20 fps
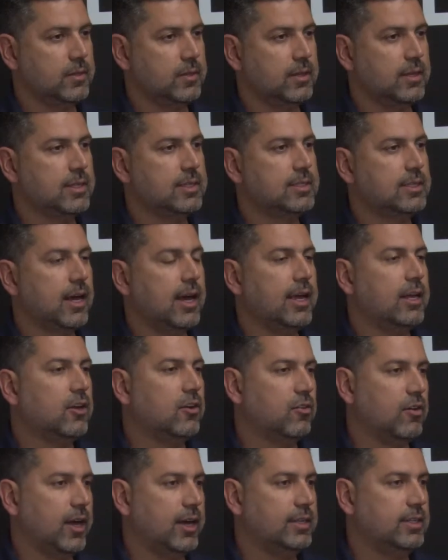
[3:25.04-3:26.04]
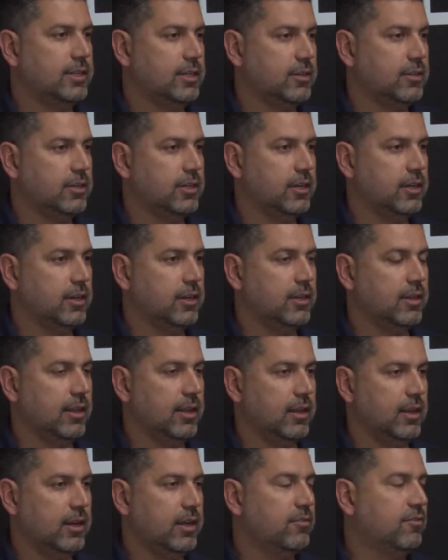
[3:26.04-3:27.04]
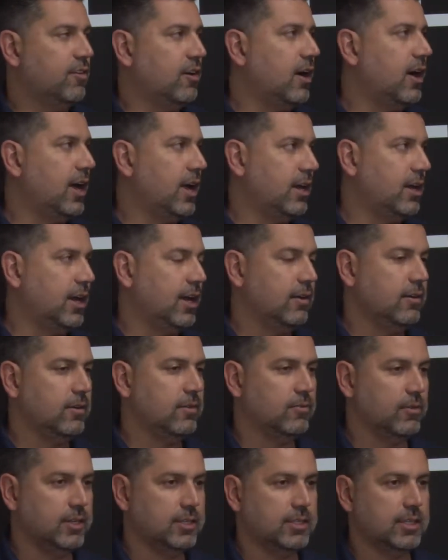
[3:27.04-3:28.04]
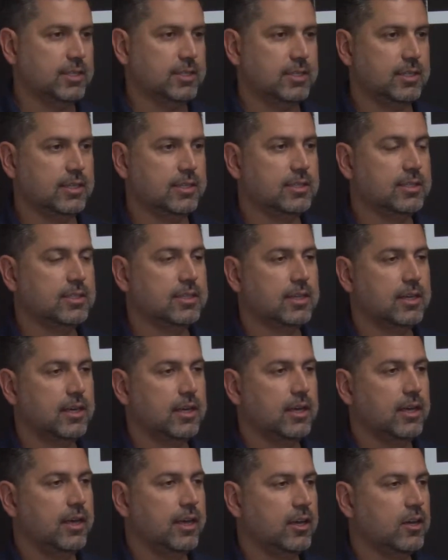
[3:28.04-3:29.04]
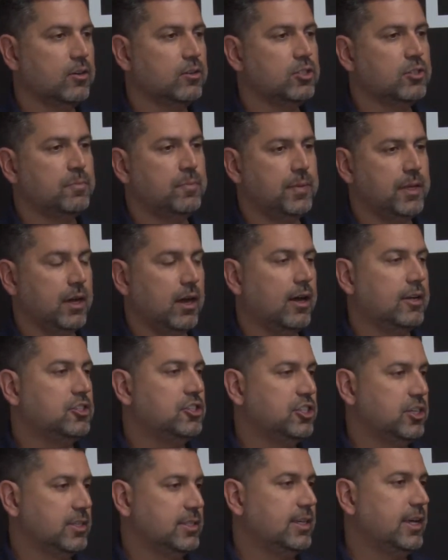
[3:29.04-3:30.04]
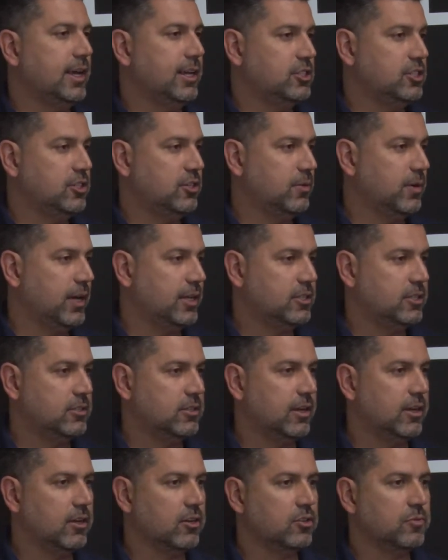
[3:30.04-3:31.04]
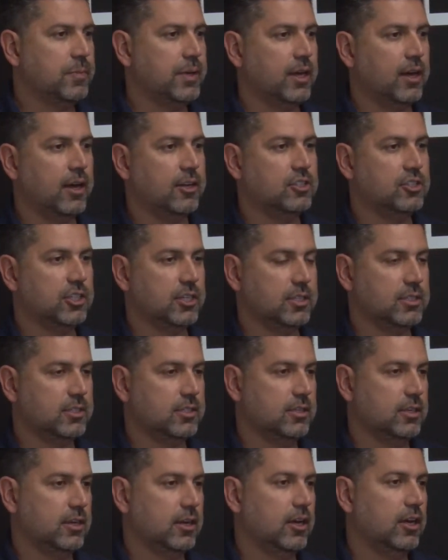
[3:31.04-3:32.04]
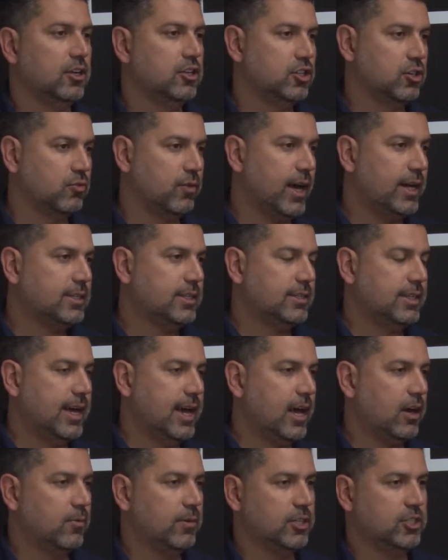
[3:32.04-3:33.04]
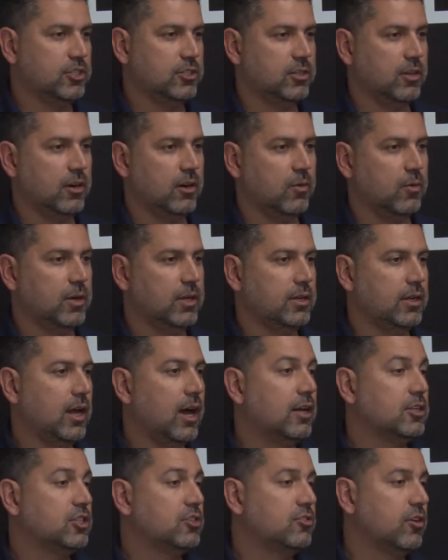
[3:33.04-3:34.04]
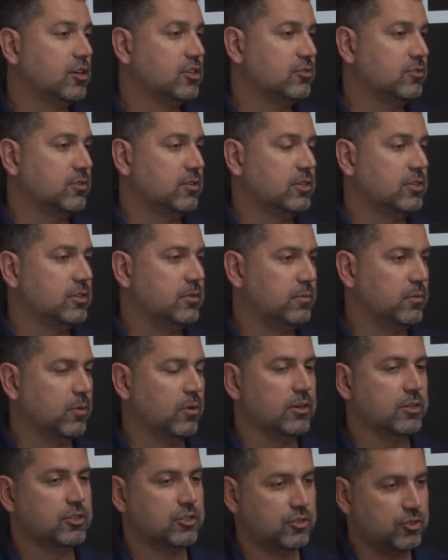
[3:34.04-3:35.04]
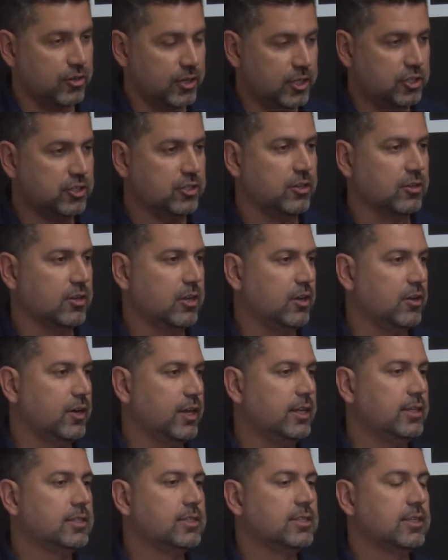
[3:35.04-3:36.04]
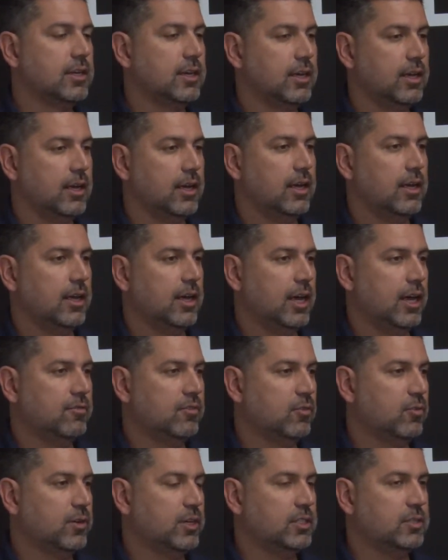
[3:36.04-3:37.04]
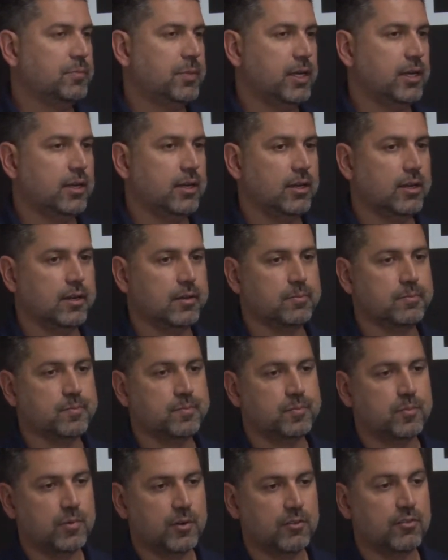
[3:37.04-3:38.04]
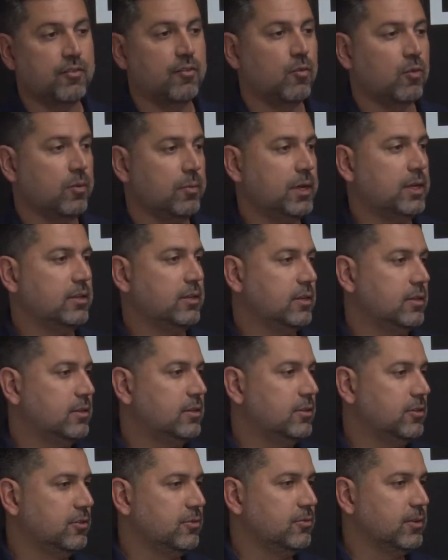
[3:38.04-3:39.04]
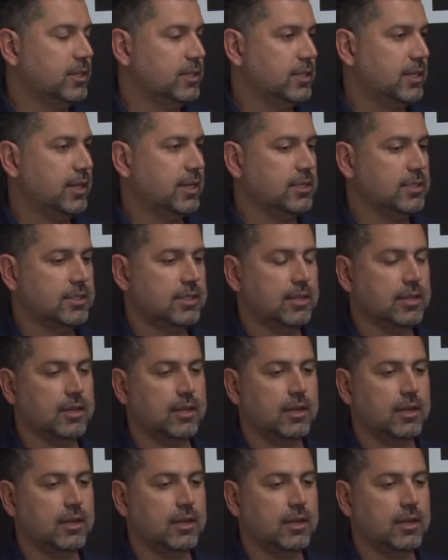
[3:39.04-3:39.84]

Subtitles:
the design criteria that you need for I&I resistance, it goes beyond just H2S. It goes beyond just direct attack, which are what non-structural and more traditional coatings have always been performing to resist.